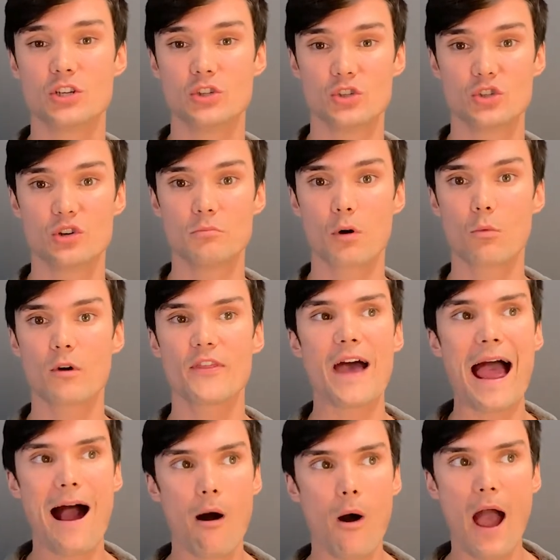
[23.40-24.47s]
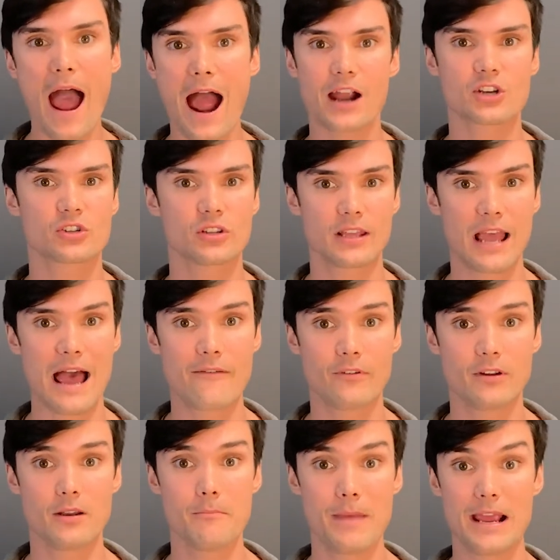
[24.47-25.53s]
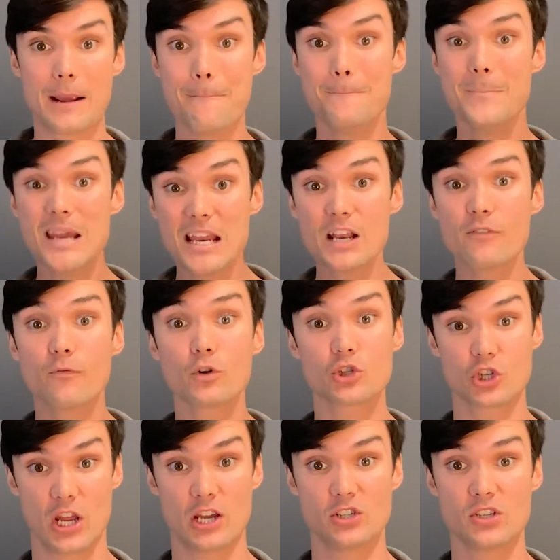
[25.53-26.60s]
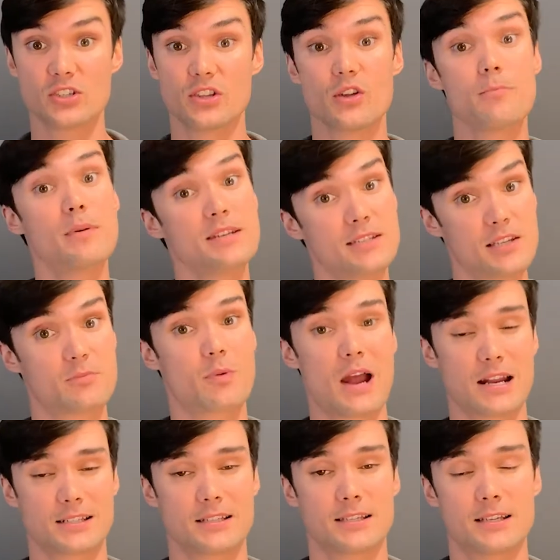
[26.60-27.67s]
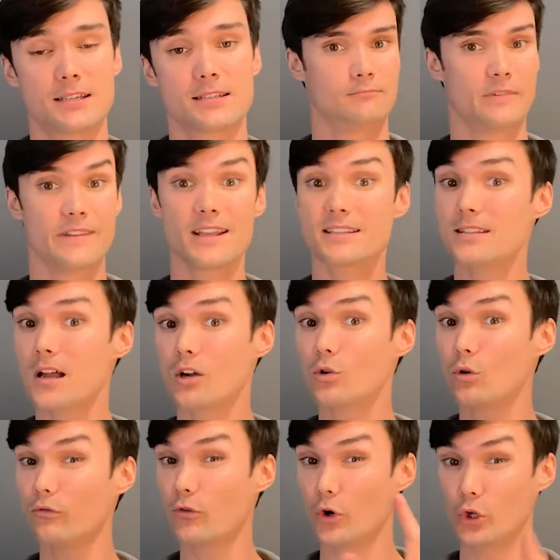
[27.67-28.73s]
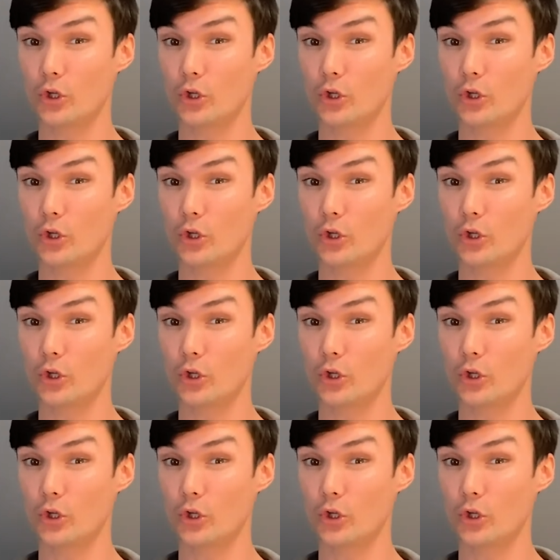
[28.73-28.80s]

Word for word: consumer without actually having to make meaningful changes in their business practices. And that's not cool for